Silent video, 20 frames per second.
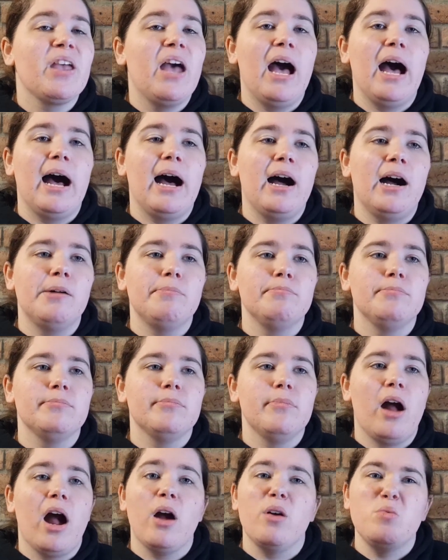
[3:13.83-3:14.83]

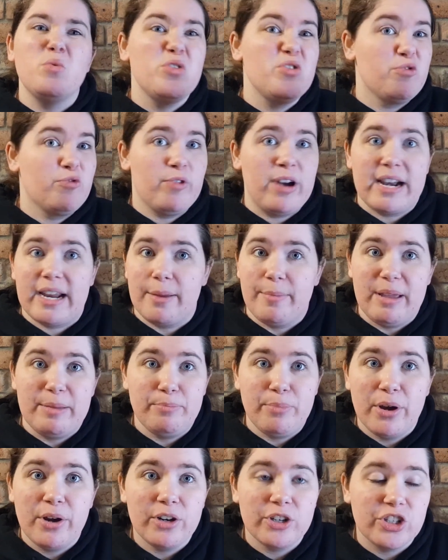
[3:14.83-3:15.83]
I wouldn't recommend
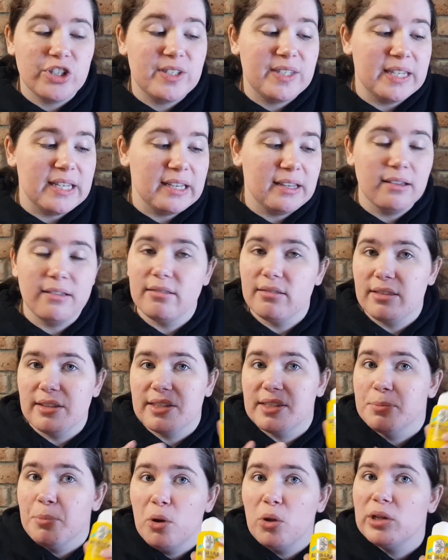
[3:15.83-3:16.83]
purchasing the
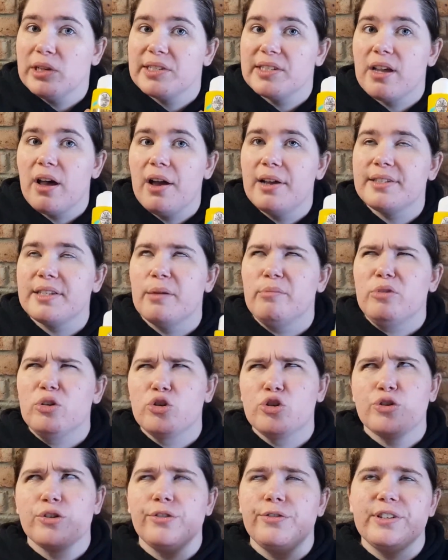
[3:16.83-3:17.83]
smaller size. I'm not
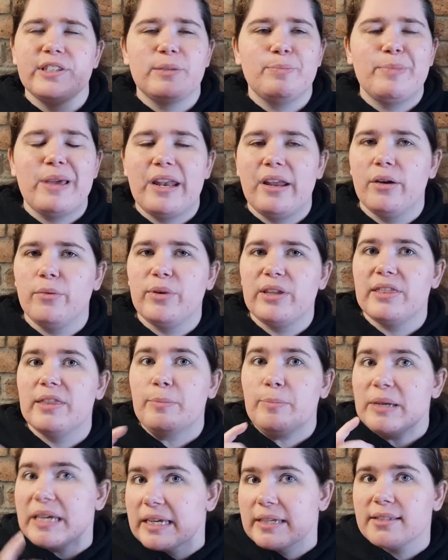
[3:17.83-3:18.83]
sure if it's better with the
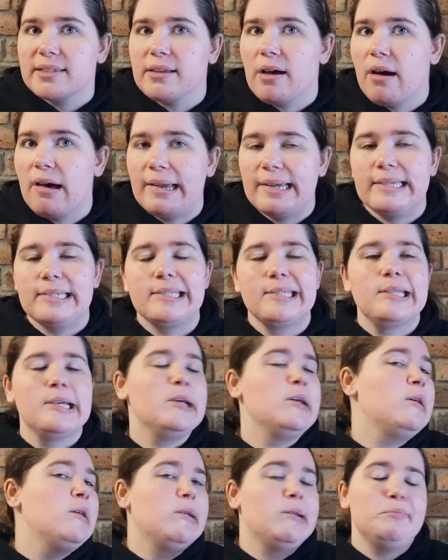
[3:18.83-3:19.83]
bigger size.
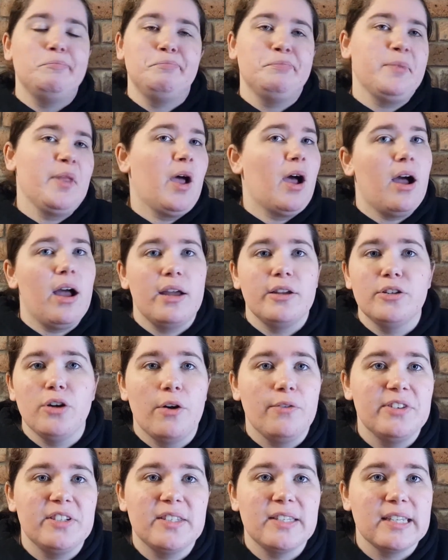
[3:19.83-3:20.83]
I
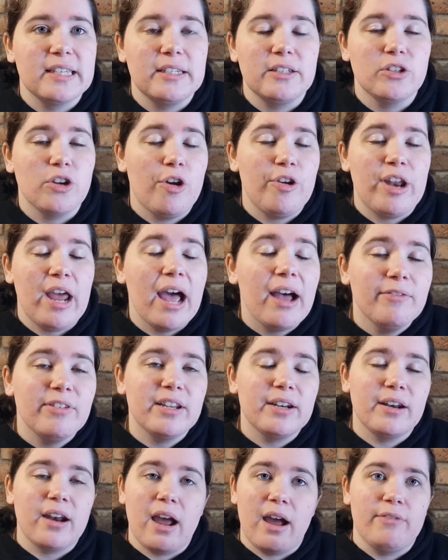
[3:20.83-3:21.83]
obviously don't have it
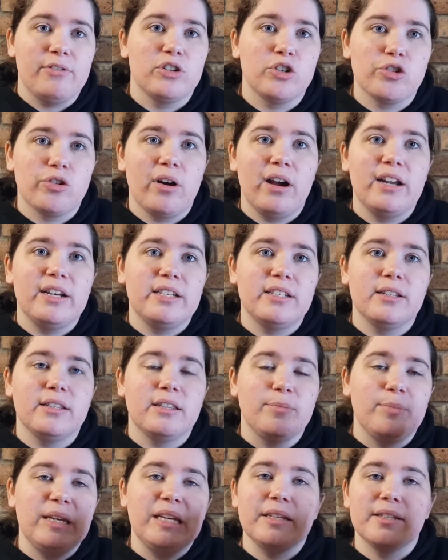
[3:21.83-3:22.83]
and I haven't tried
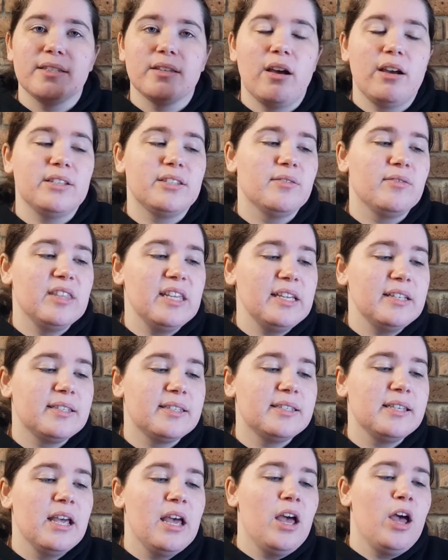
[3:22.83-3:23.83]
the bigger size of
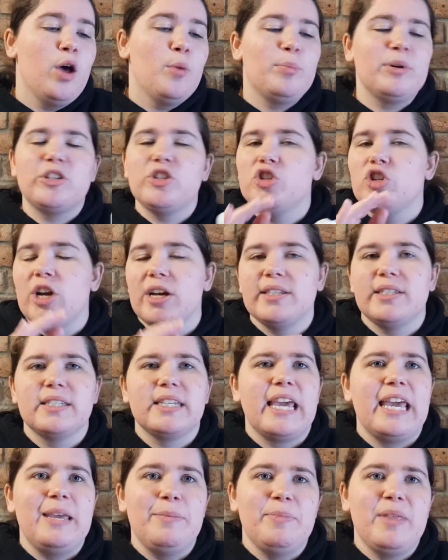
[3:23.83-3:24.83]
this, but just
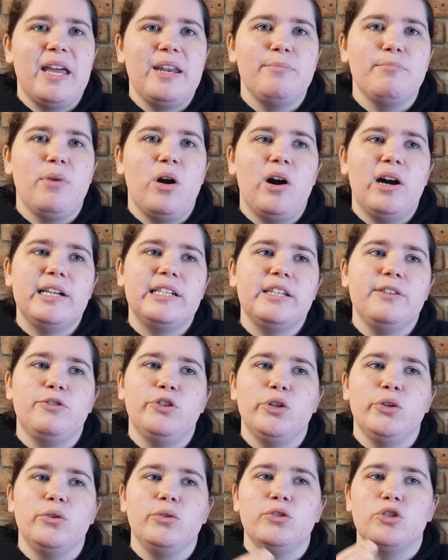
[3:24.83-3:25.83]
keep that in mind if
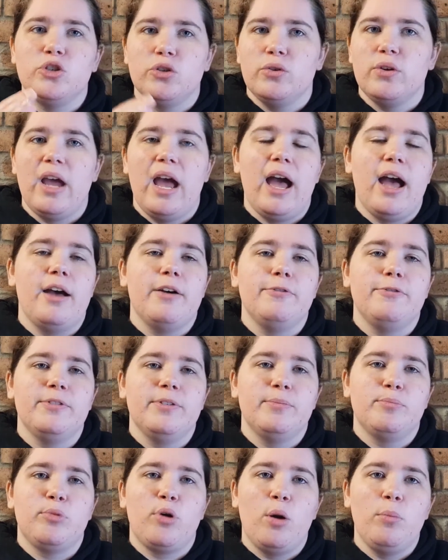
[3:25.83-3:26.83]
you do have
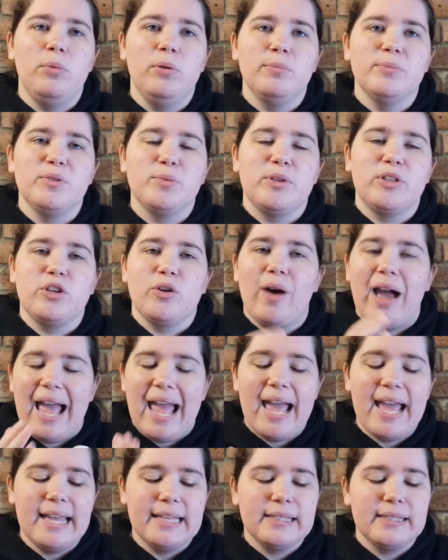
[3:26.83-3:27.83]
problems with your
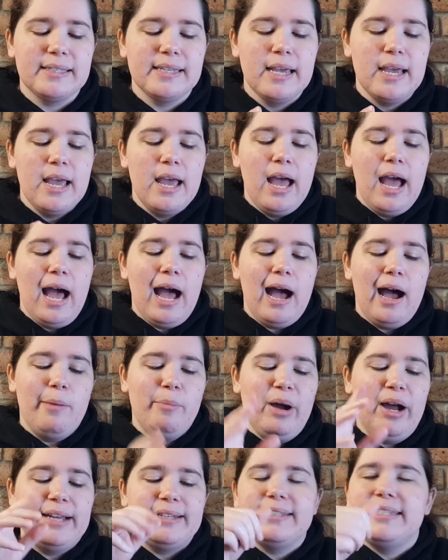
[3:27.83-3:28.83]
hands.
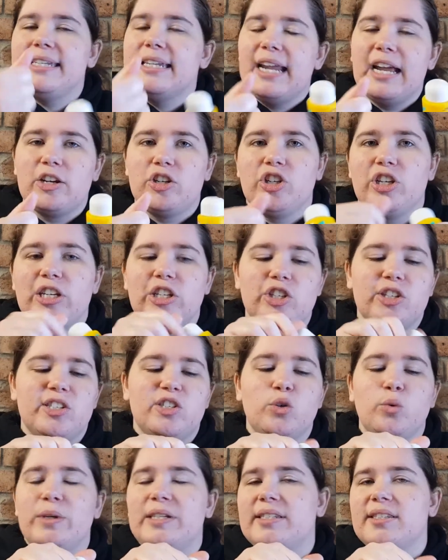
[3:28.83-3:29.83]
I did actually just
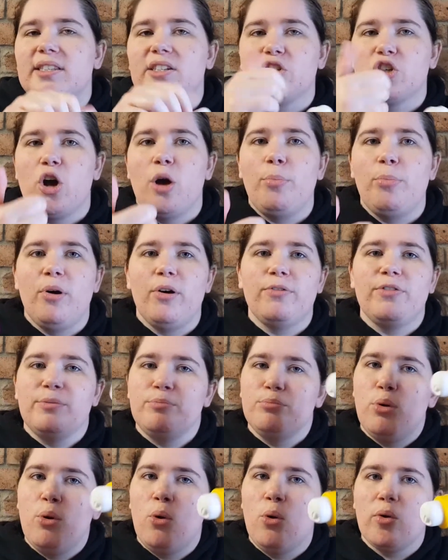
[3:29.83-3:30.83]
twist the top off
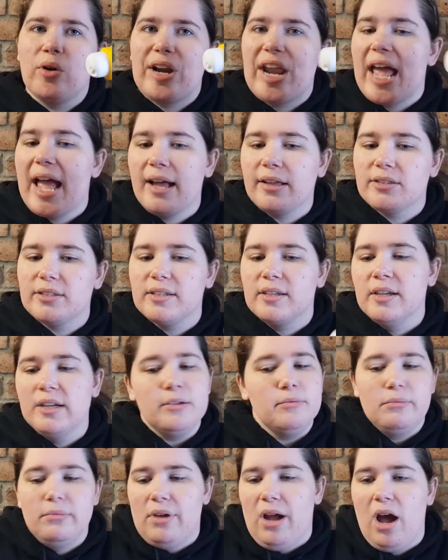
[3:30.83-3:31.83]
and pour it out.
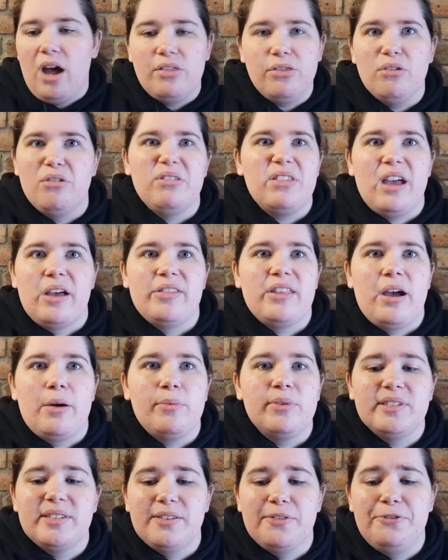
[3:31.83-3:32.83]
I thought that that
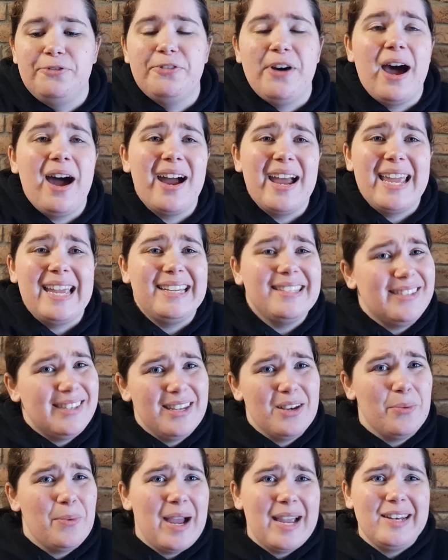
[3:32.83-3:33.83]
was a far
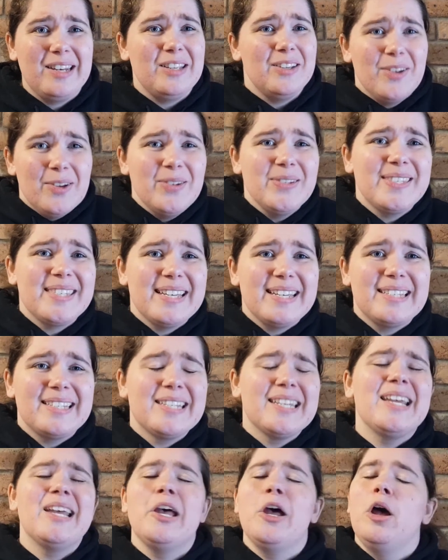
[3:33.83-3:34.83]
easier way to use it,
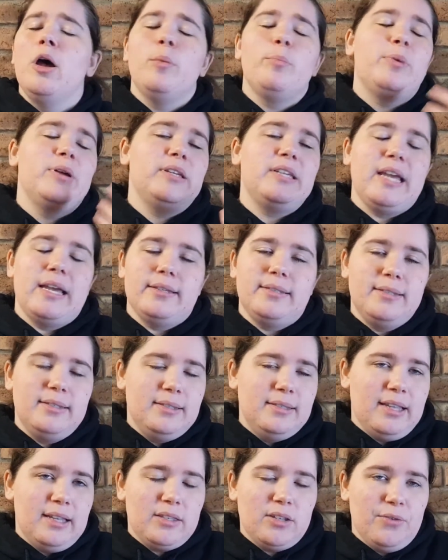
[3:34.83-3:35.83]
but yes,
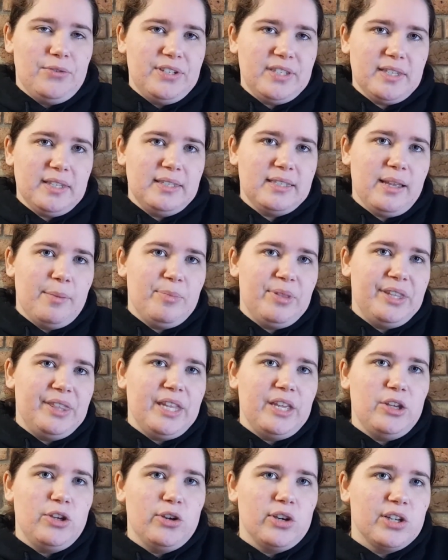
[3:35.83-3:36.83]
that's obviously something
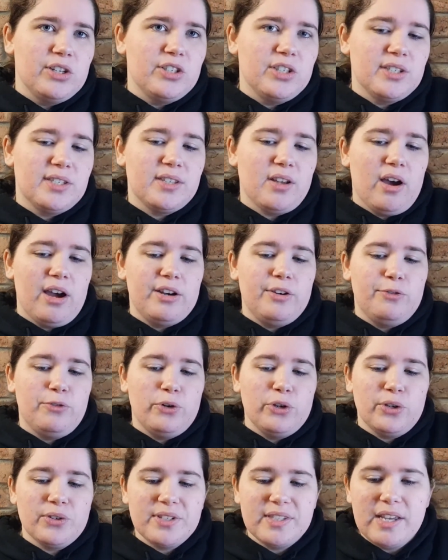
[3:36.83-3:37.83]
that you can decide for
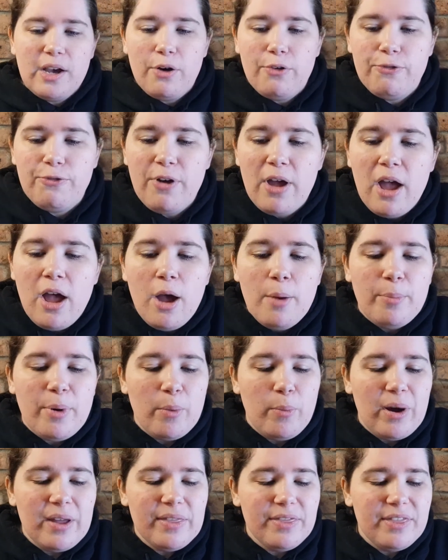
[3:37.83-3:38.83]
yourself.
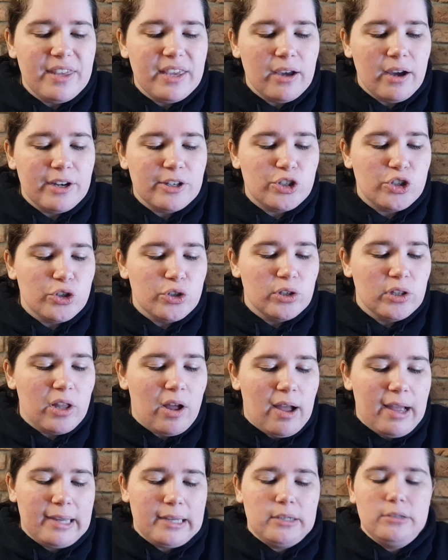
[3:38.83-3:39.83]
But one thing I do
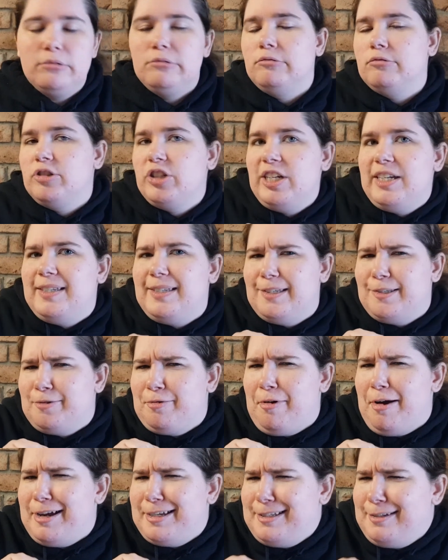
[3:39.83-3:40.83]
like, oh Jesus
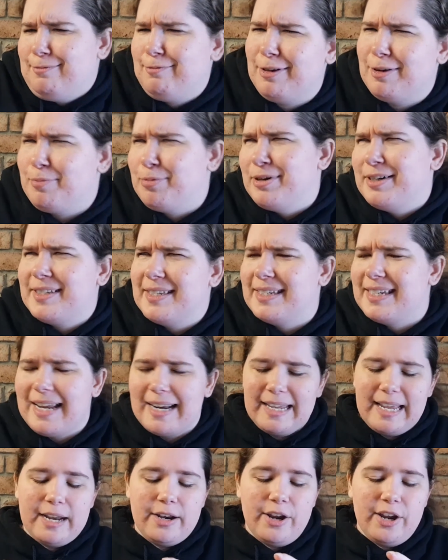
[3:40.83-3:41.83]
Christ, I've got to press it down
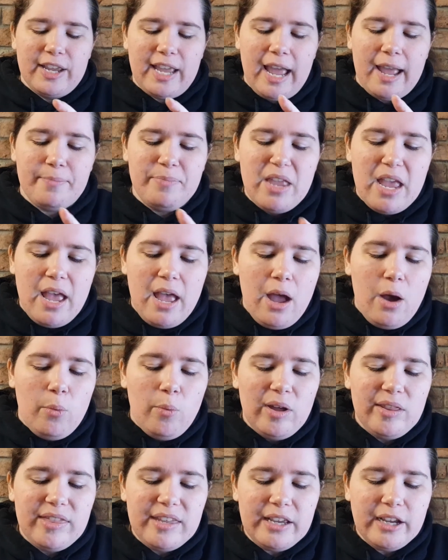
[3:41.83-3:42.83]
again. Okay,
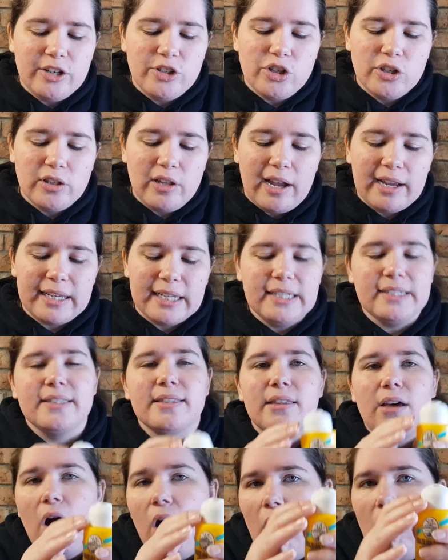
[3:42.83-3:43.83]
one thing I do like is
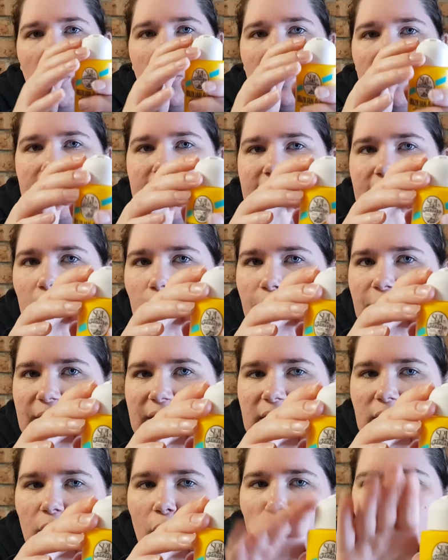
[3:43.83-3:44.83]
the hole itself
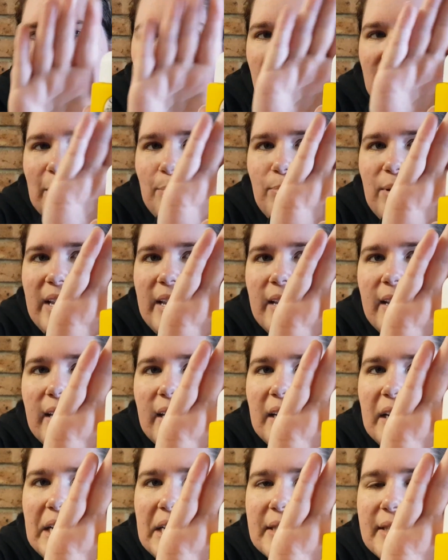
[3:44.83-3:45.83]
isn't overly big.
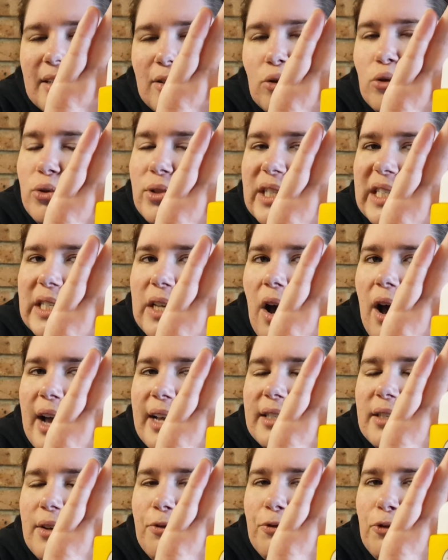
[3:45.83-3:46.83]
It is a good
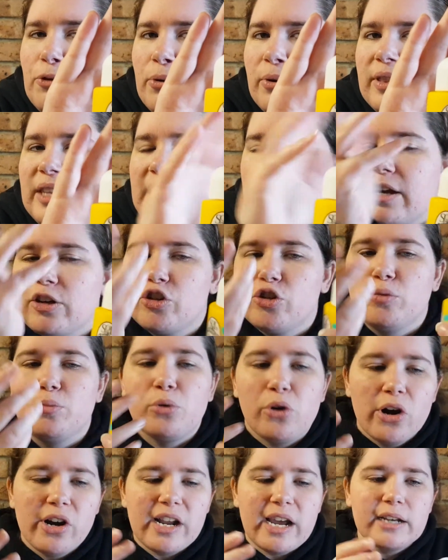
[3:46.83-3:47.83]
size for the actual
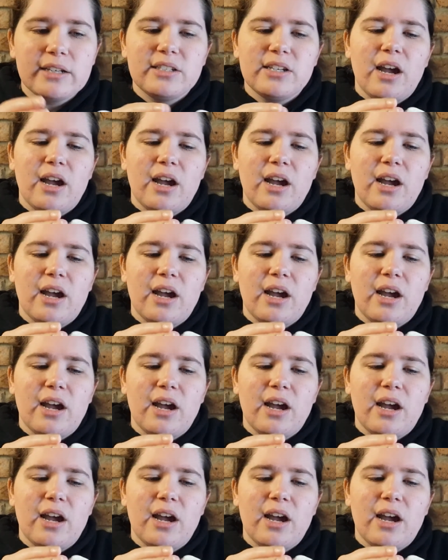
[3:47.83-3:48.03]
product.